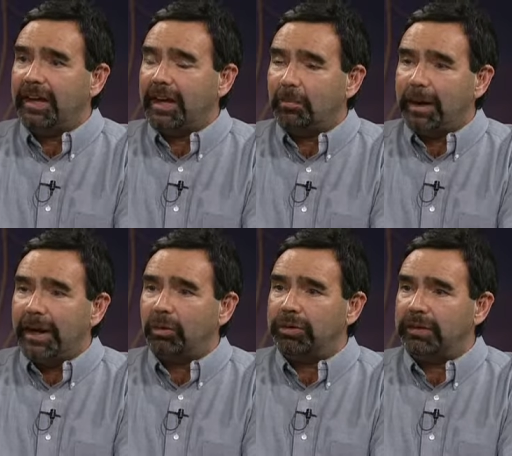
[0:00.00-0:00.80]

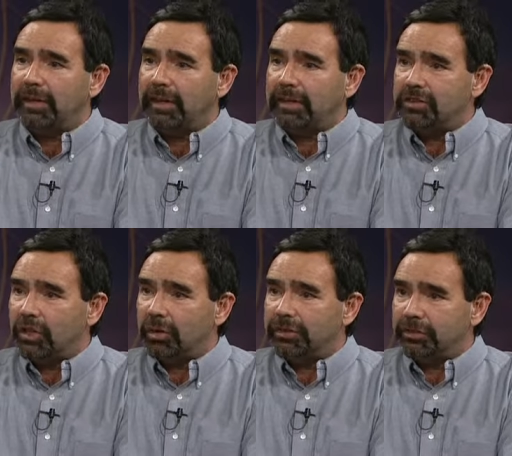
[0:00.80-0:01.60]
about
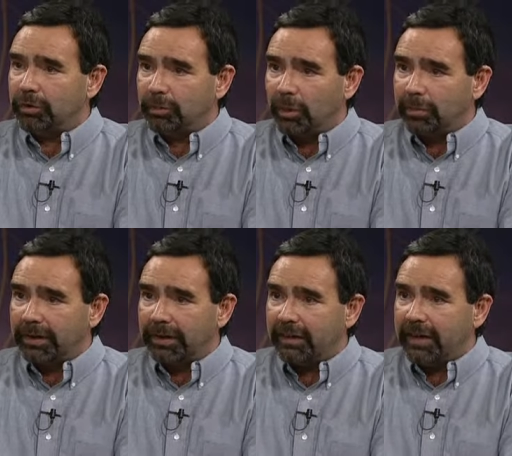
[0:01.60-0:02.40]
Joe as a football
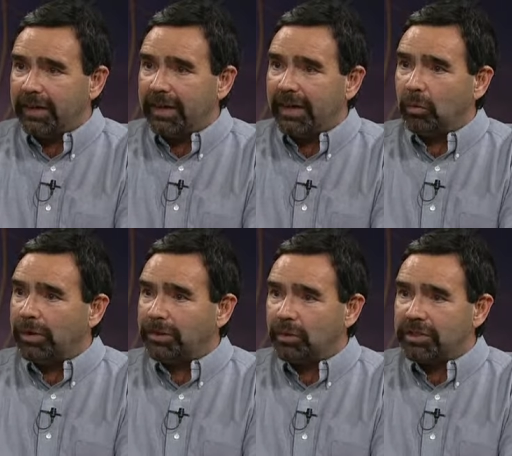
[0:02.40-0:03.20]
player. Uh, one
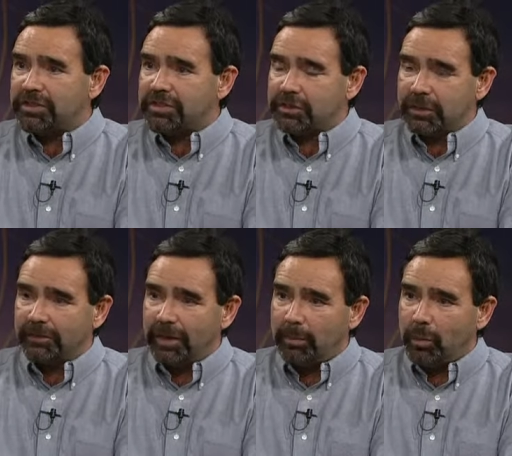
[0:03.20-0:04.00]
of the criticisms of
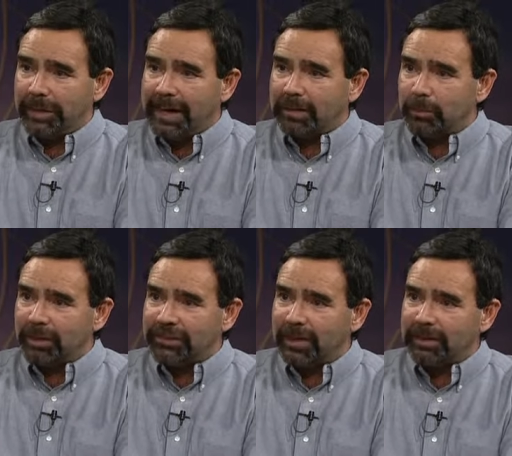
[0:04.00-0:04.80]
the Pokey Allen book
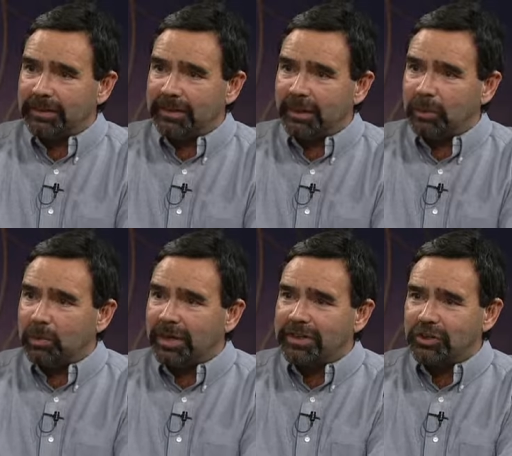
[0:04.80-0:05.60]
is that uh, we
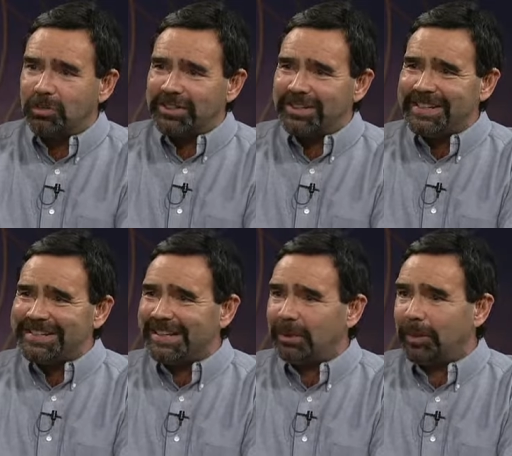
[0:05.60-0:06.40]
went into too much
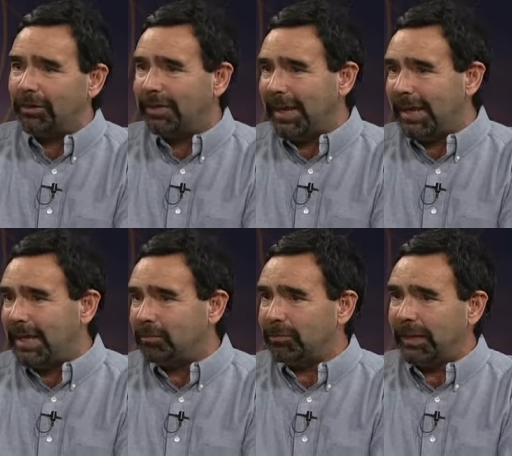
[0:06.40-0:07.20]
detail about
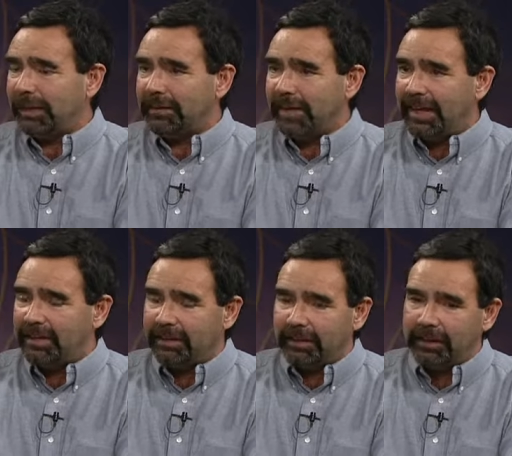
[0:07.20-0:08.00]
games and
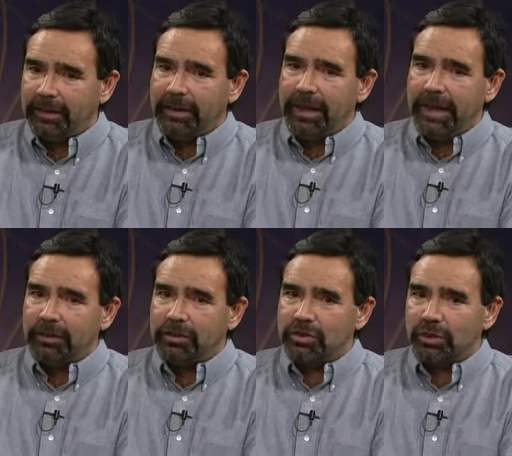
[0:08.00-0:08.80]
and uh,
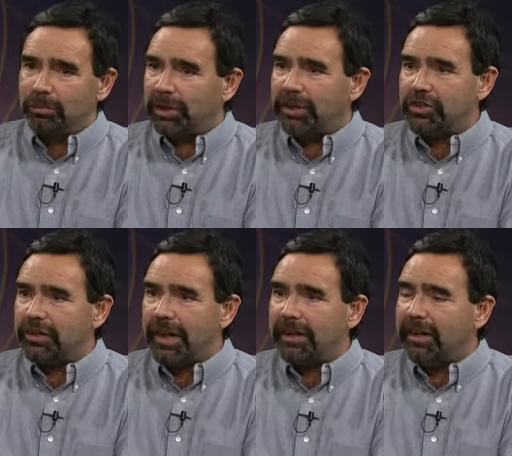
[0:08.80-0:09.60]
and certain players and
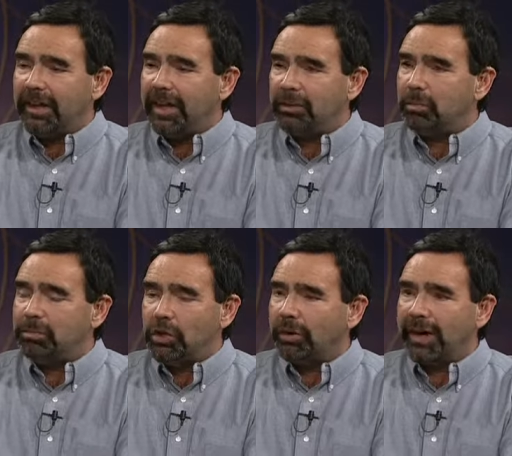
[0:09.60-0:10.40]
that. And
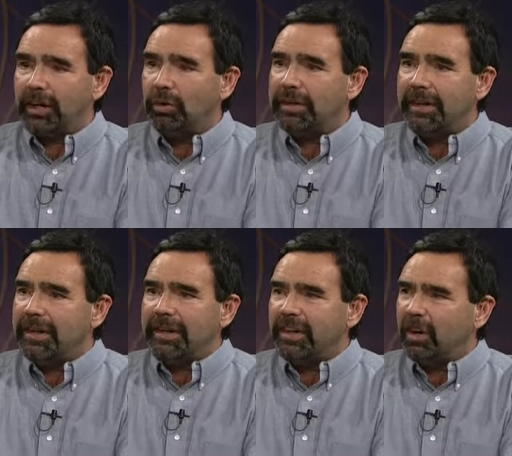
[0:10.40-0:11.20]
Joe and I agreed.
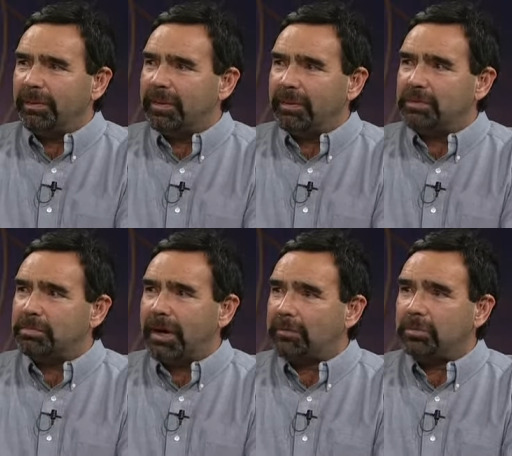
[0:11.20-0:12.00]
You know, there's
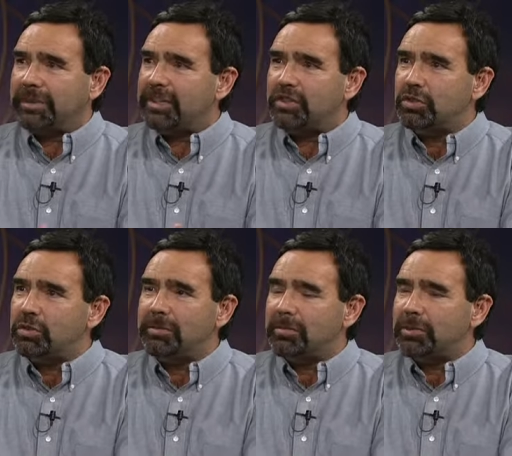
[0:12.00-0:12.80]
probably
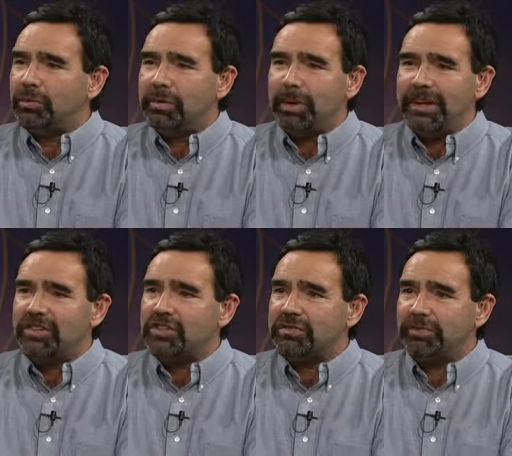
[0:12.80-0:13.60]
two, maybe three
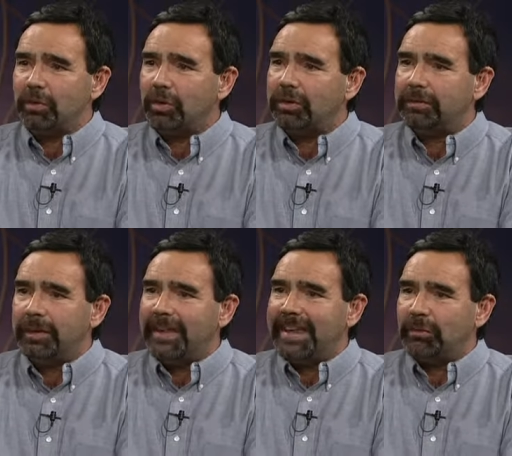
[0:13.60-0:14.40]
pages for
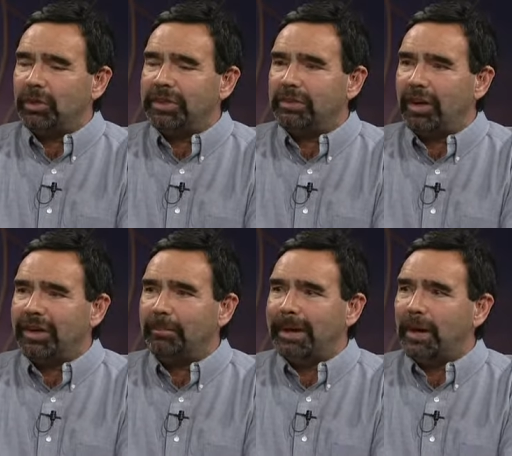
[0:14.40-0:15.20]
that really
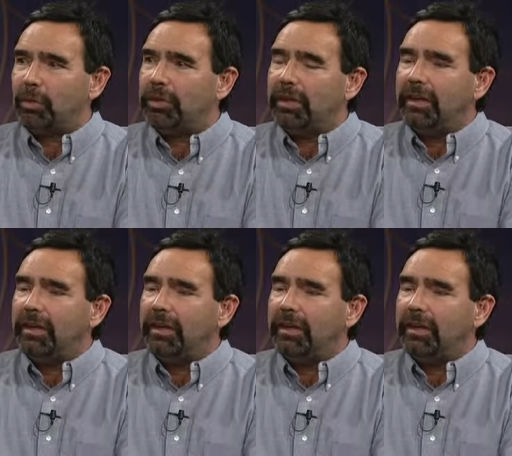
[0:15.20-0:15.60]
talk about